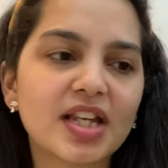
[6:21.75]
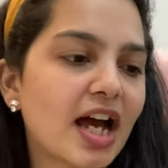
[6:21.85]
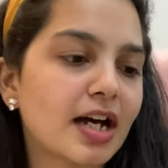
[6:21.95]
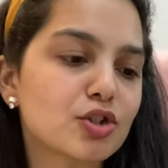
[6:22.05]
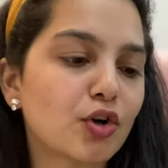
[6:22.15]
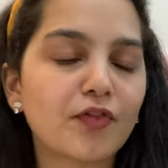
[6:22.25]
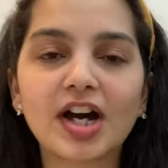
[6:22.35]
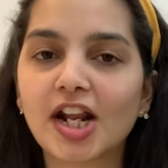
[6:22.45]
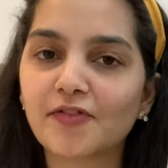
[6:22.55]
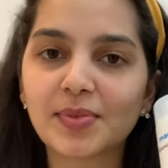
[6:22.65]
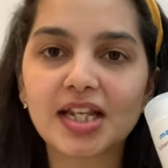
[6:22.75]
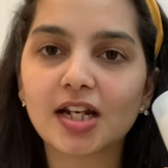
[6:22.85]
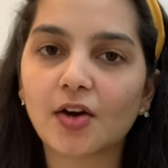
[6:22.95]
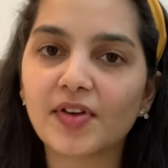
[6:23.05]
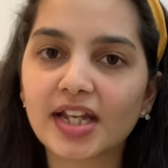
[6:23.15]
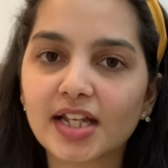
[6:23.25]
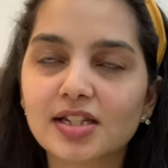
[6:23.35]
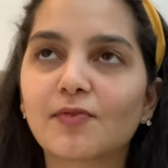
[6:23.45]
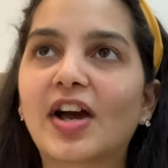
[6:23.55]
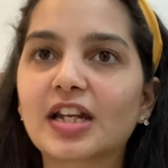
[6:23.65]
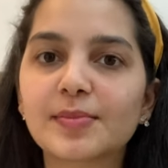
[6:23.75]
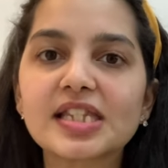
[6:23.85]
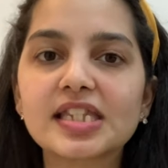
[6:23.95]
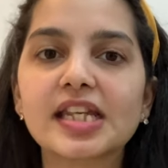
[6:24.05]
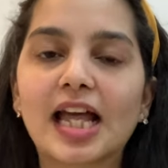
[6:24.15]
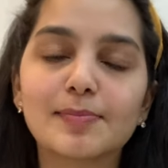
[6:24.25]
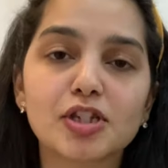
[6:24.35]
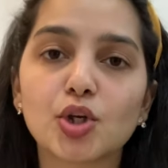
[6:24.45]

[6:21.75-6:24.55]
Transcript: yeah so far i've been loving it vitamin c helps